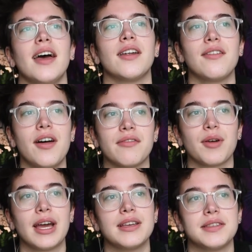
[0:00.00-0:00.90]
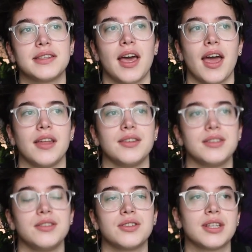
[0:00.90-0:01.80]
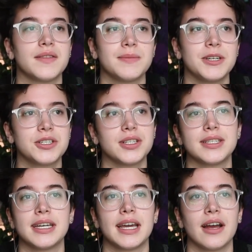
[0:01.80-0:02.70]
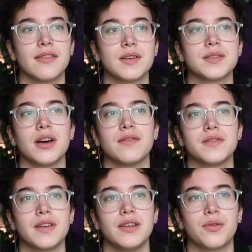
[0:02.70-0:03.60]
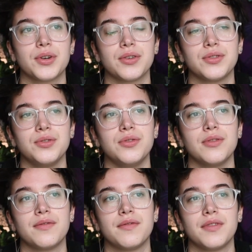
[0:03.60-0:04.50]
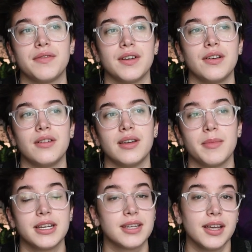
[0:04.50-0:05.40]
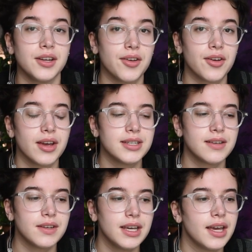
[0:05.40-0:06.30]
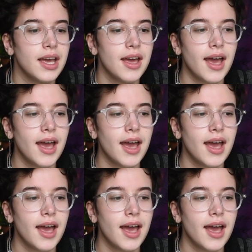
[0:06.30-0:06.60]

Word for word: in a lot of ways, and you just have to make sure to take care of yourself in order to fulfill and maintain your creativity.